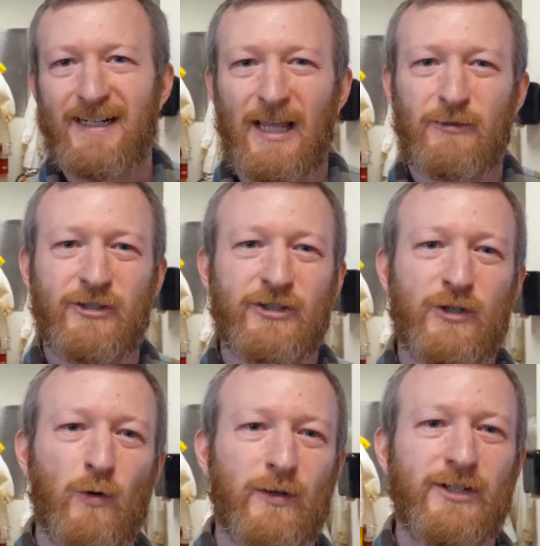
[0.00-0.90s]
That was
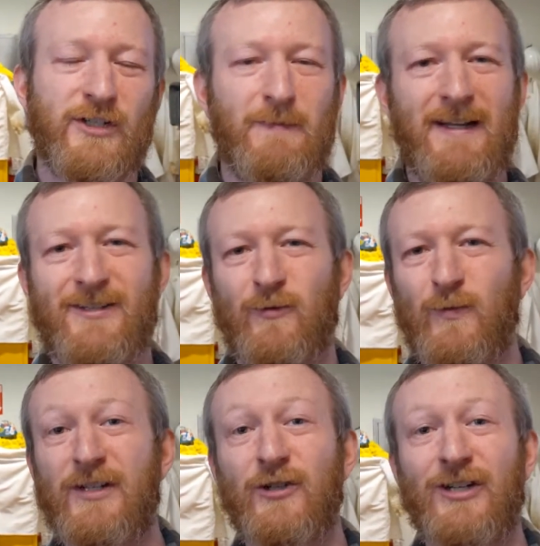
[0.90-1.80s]
storage space and
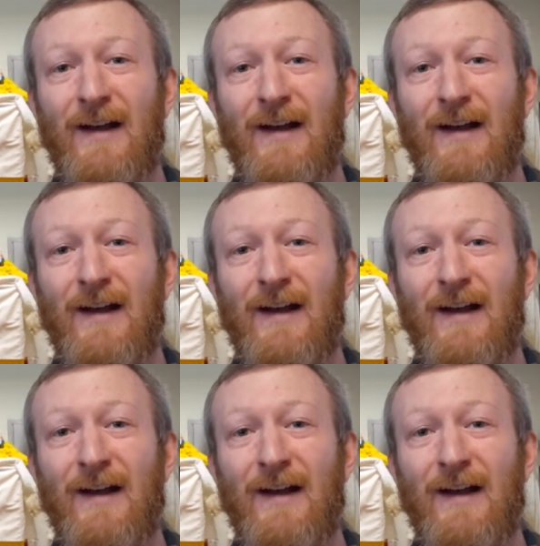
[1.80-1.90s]
research.